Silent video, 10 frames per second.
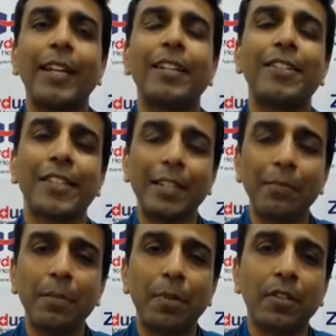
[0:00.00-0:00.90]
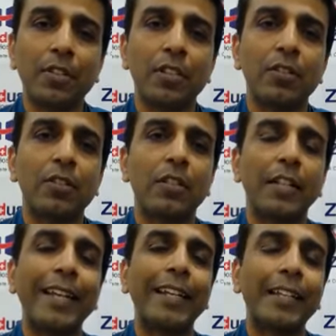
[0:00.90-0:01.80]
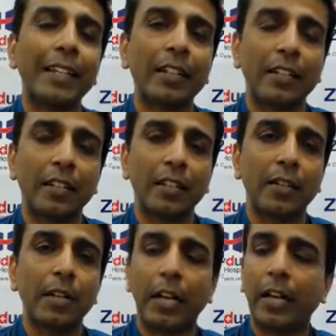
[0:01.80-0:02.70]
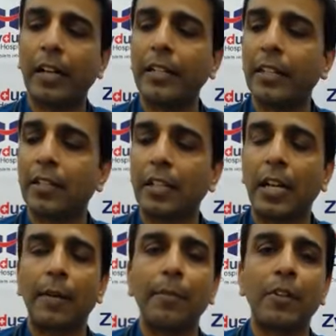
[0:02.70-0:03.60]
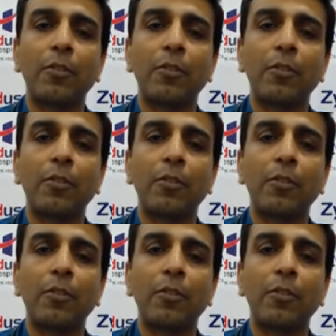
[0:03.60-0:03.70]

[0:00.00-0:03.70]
ship the persons in earliest time